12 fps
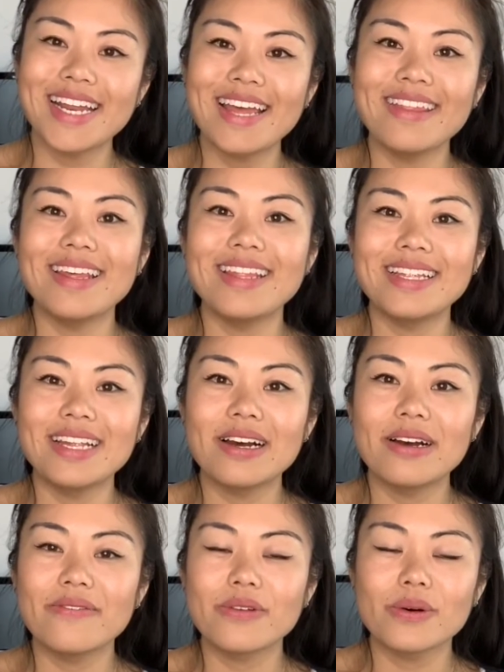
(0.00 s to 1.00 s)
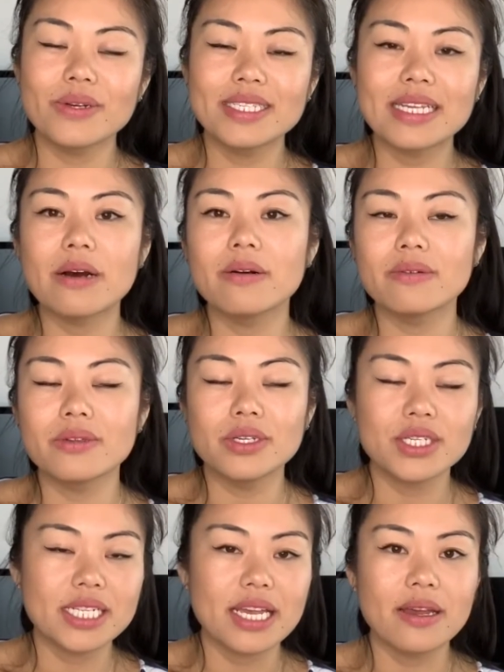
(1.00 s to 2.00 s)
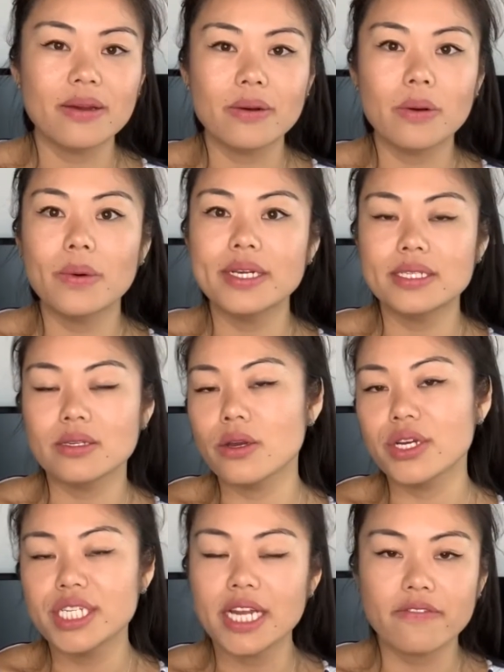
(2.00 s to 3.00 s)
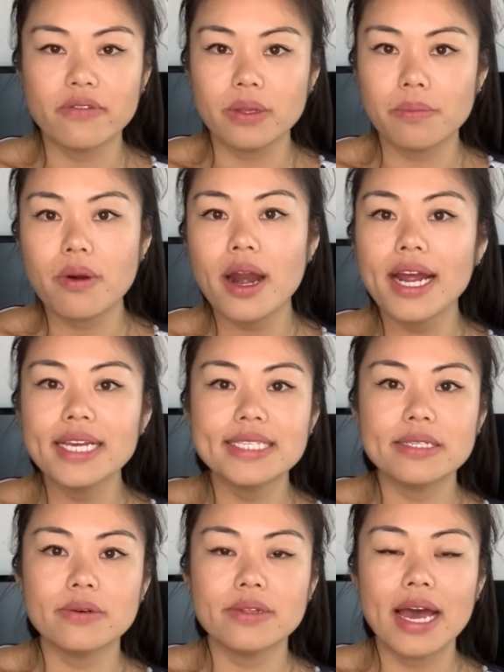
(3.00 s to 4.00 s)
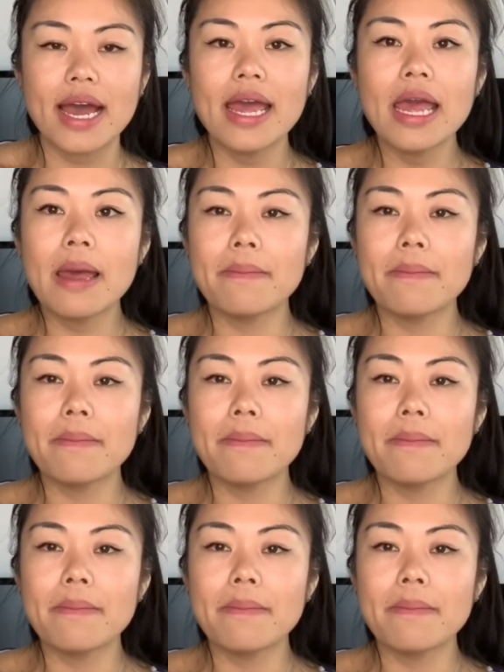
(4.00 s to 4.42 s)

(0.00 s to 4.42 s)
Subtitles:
and then of course they'll usually always negotiate for the price and all that,